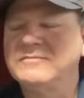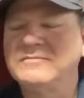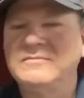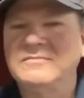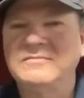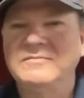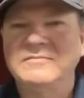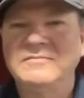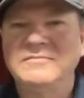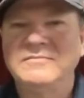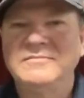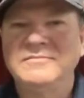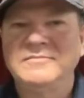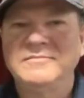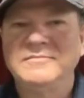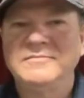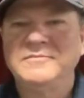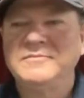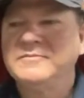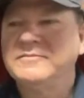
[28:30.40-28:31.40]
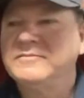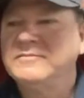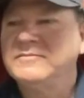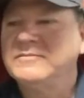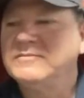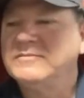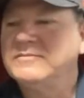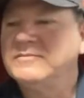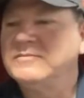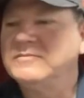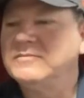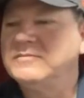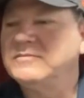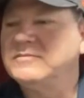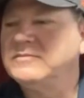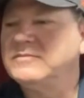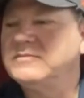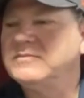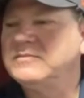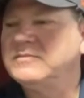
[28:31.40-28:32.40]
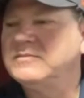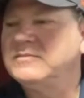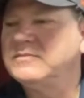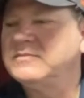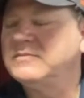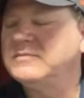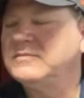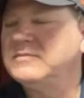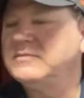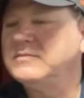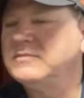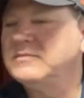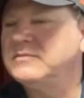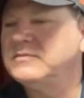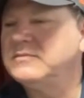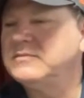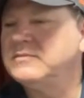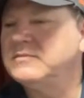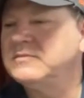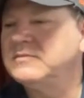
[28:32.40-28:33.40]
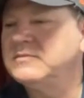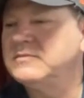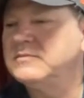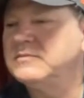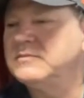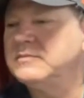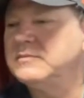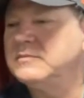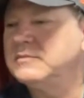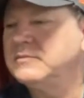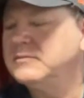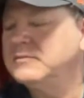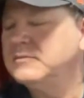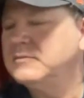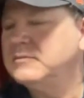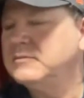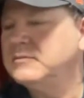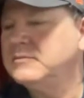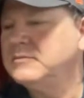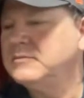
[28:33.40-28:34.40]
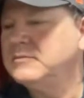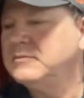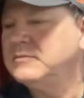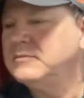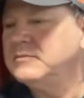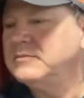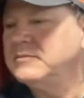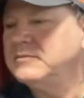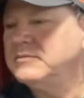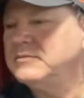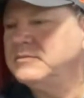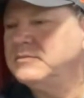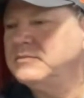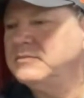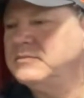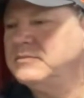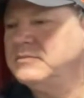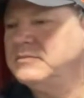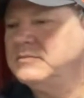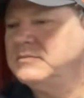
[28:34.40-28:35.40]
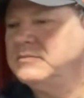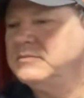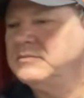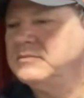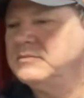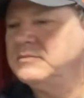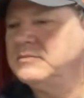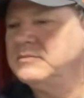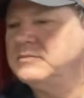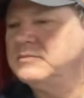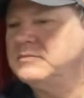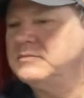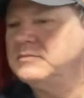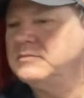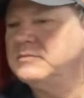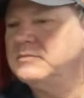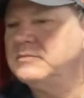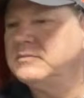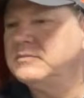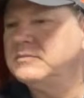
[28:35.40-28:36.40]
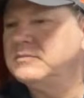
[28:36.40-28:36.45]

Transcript: The person shown says nothing.